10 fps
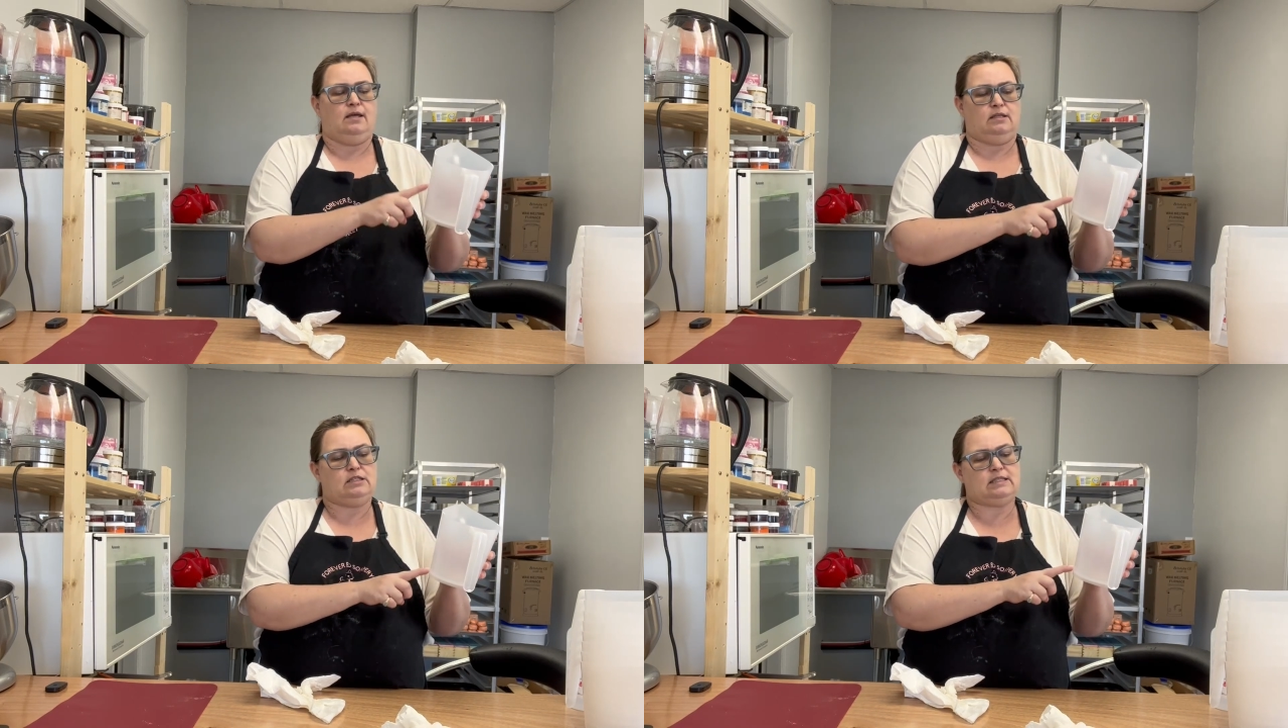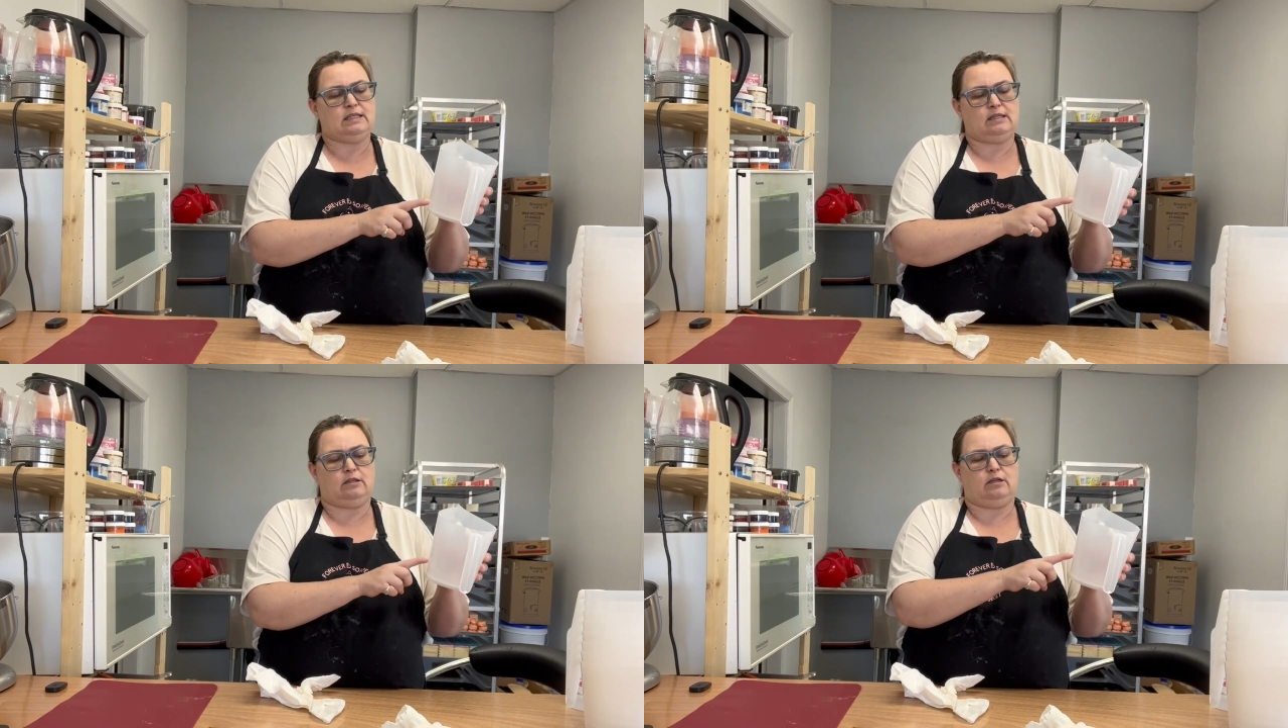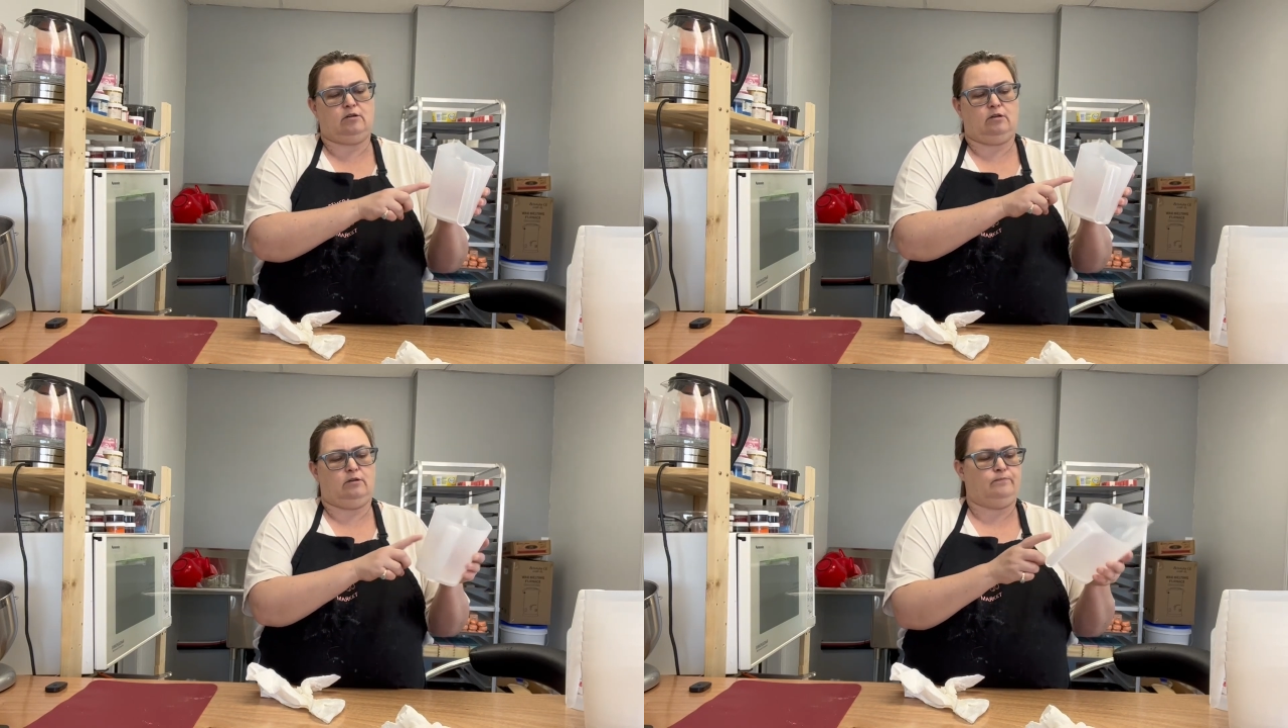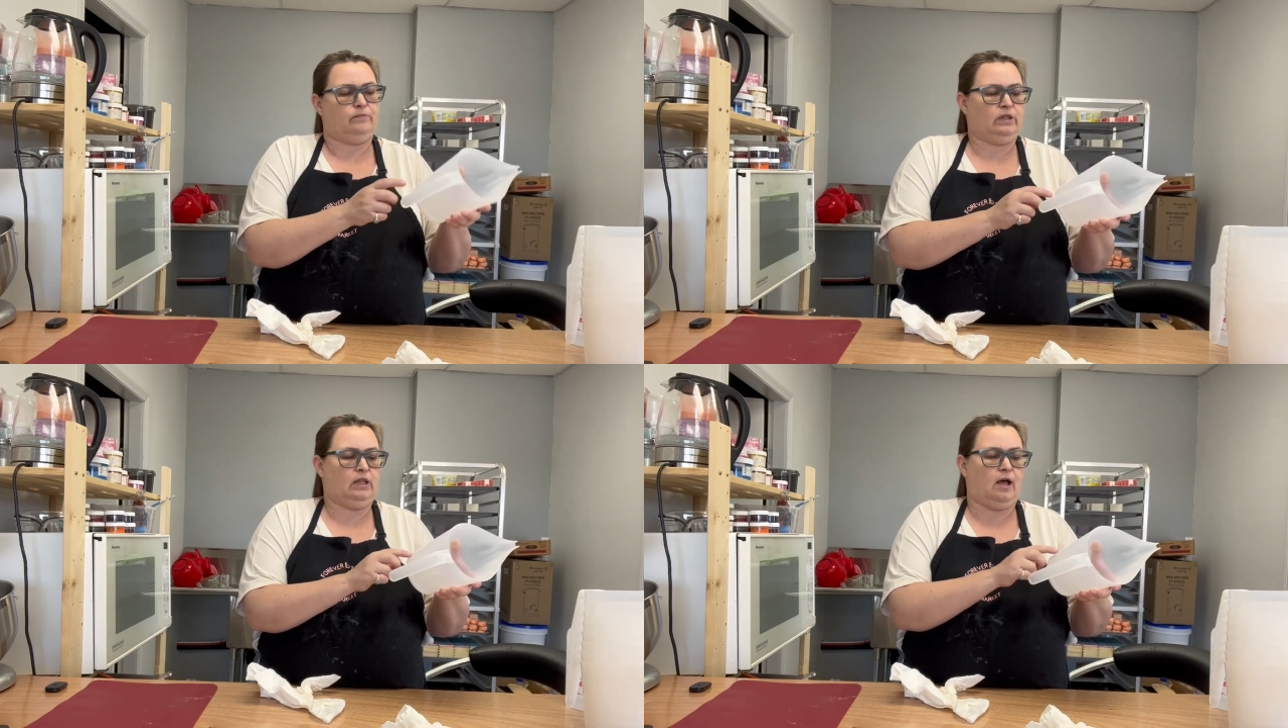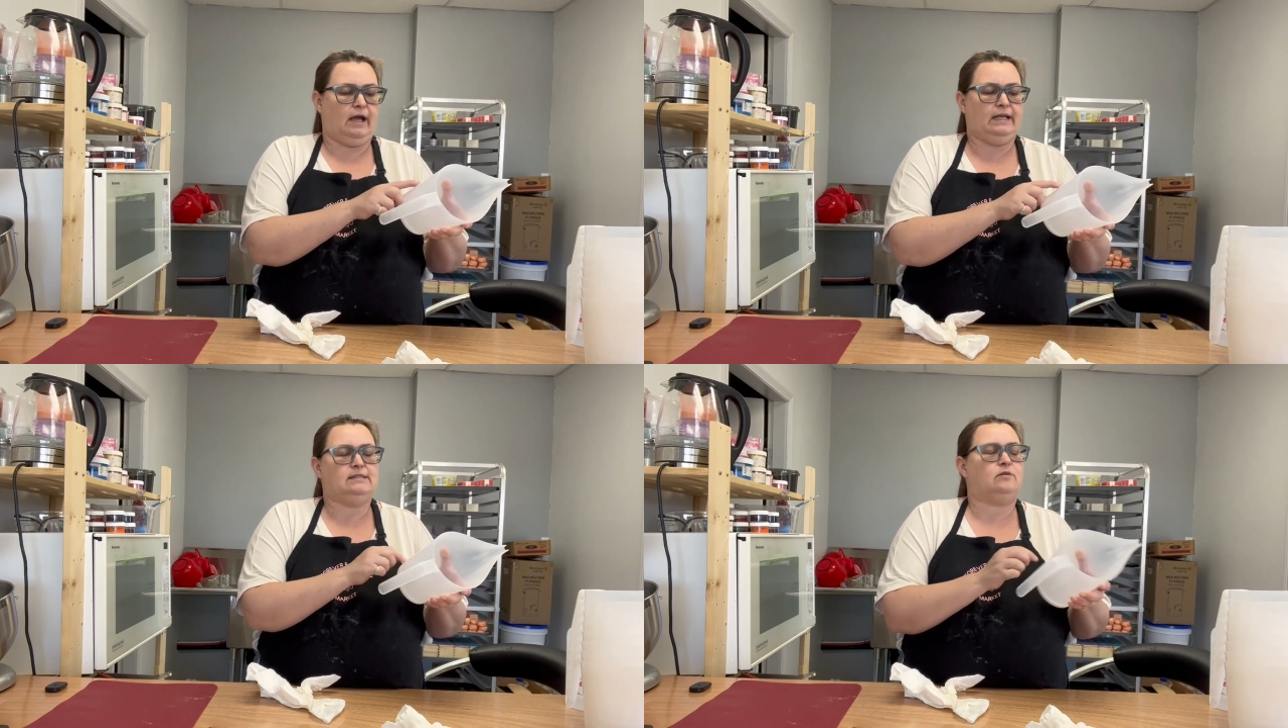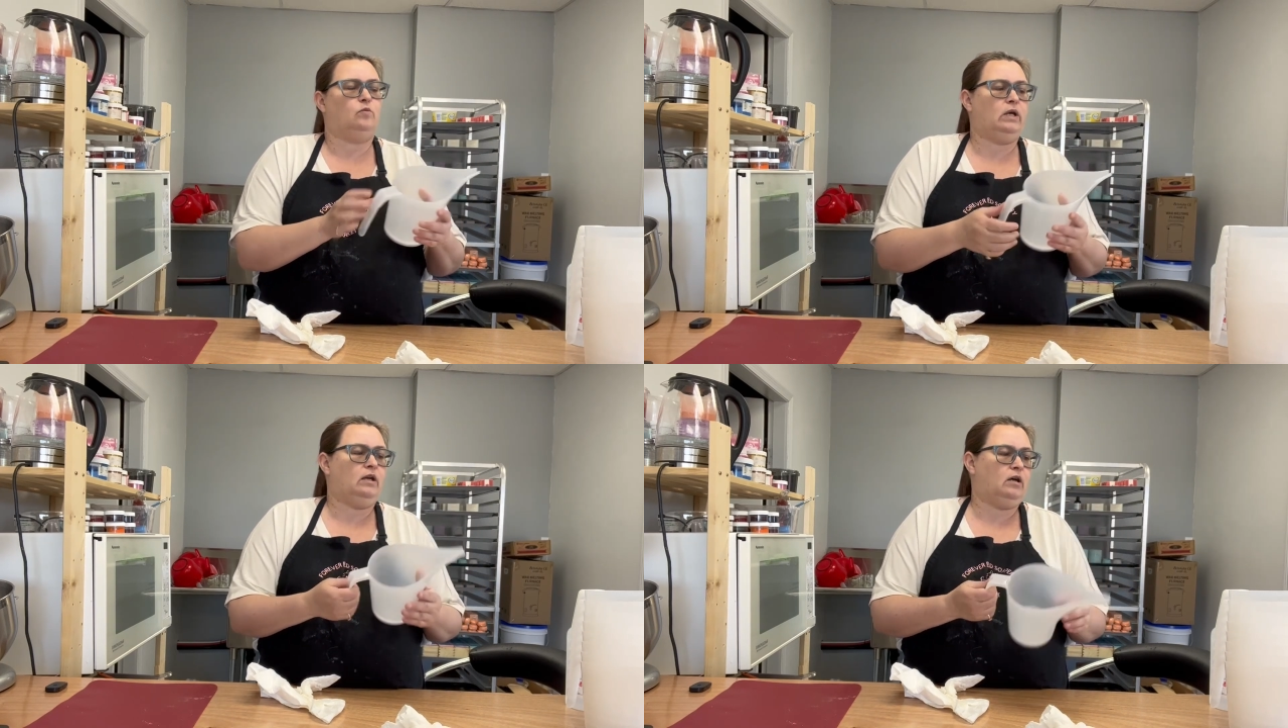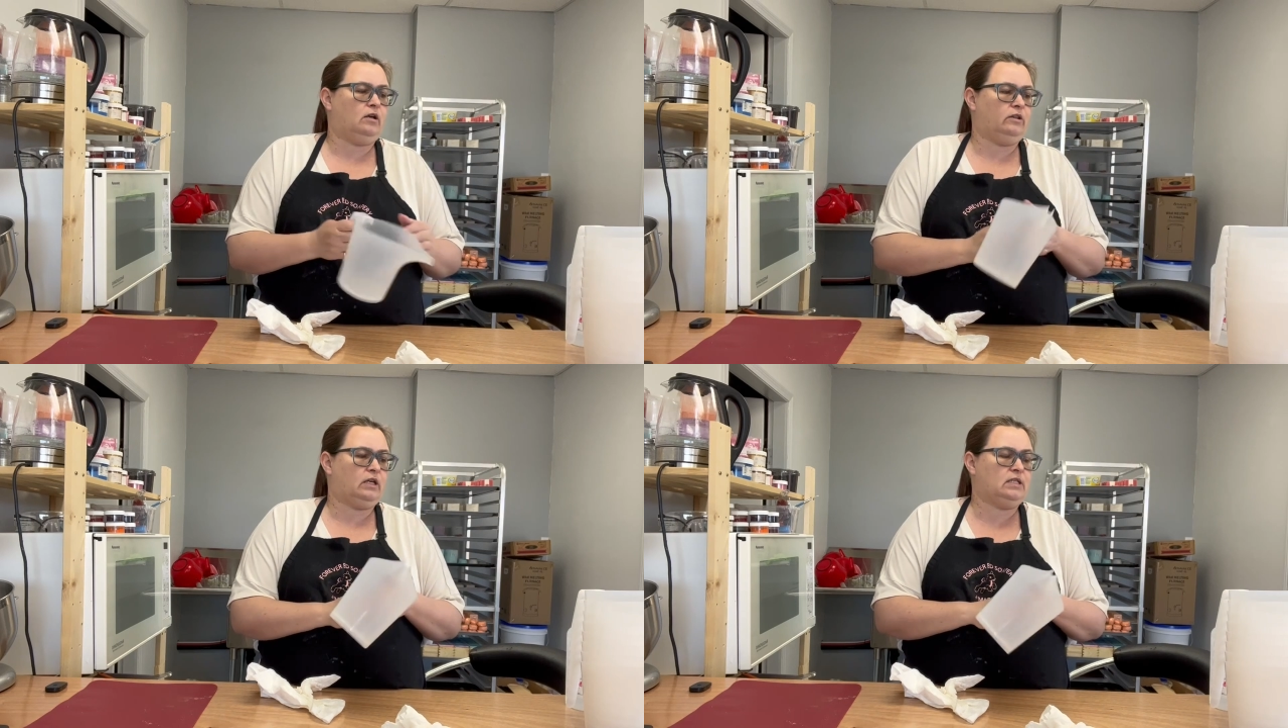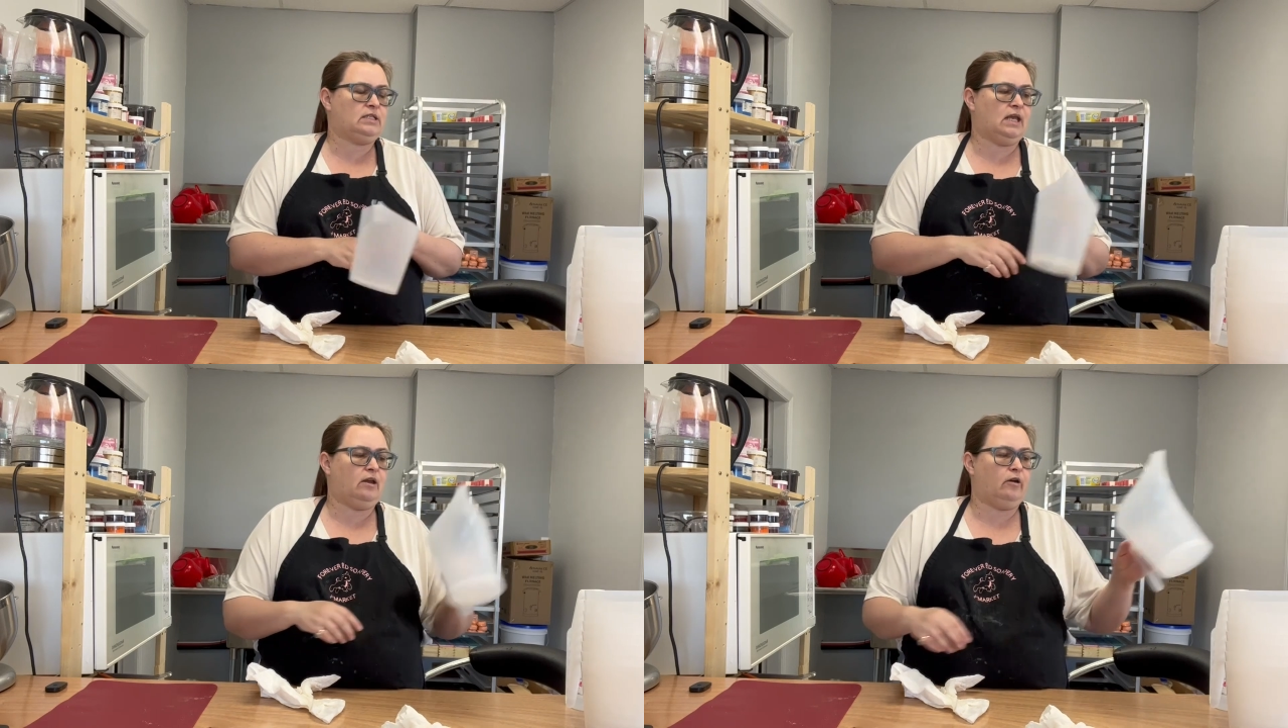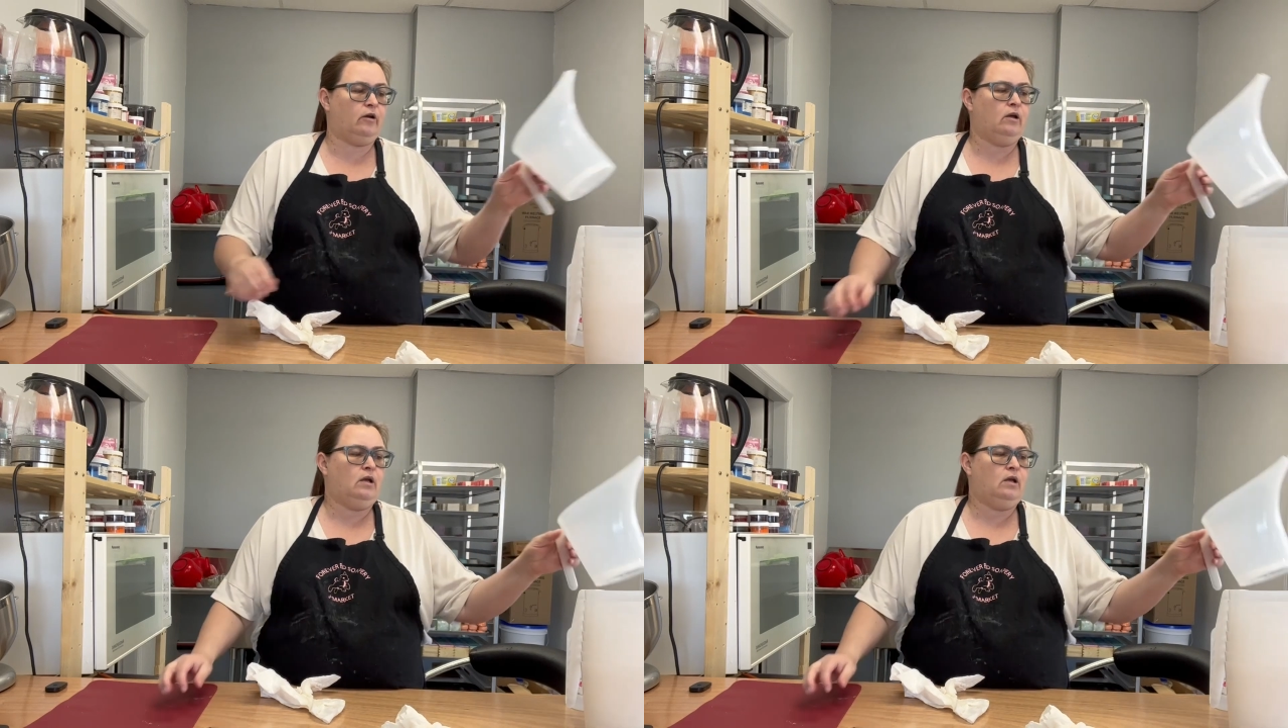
to see the little lines and whatnot on the container.